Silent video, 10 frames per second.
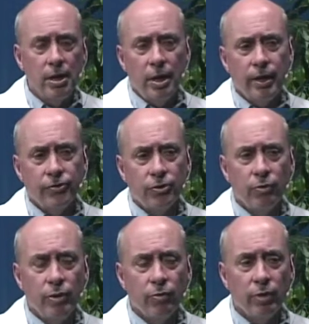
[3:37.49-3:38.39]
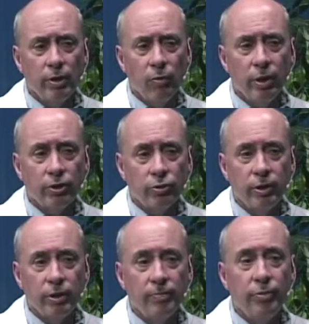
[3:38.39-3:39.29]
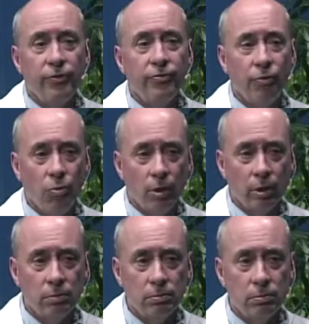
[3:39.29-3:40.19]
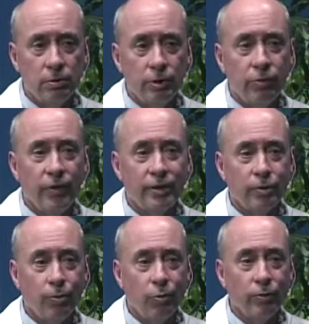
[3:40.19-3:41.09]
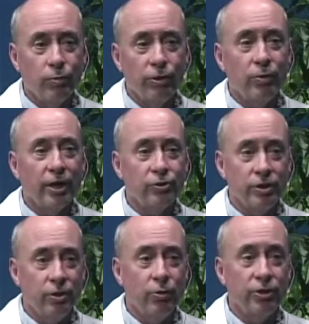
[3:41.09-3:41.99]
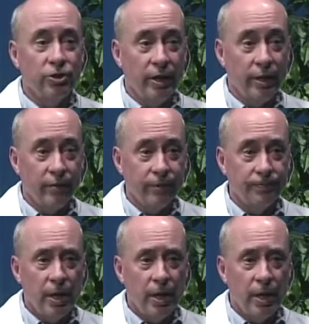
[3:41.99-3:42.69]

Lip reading: And so we really want to treat it before you've got to the point where you actually know that you have it.